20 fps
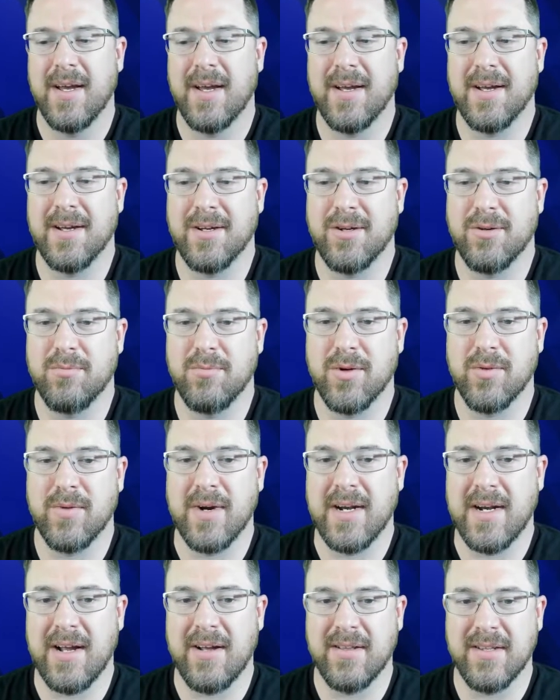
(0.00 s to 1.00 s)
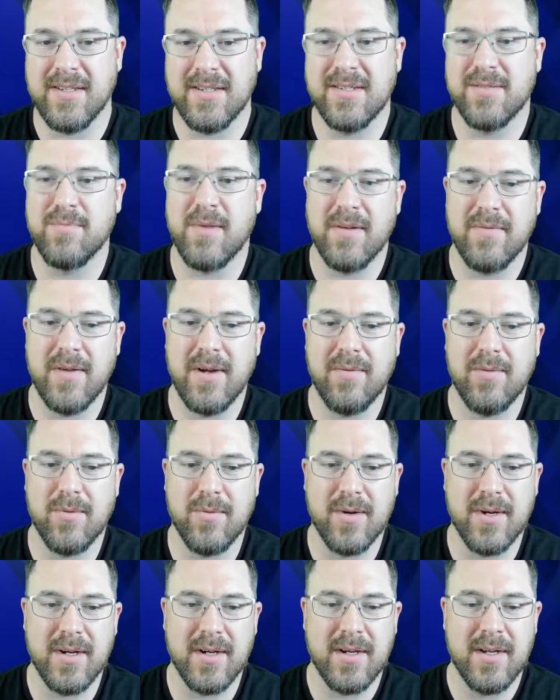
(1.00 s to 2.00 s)
But right now, this is my favorite
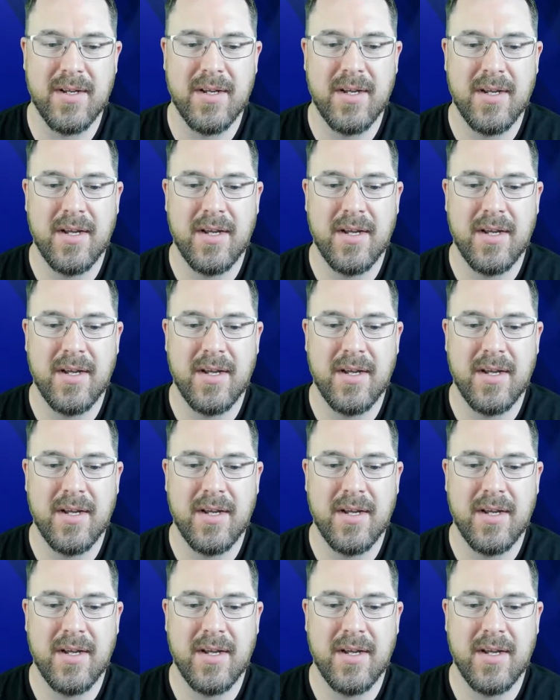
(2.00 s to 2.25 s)
one.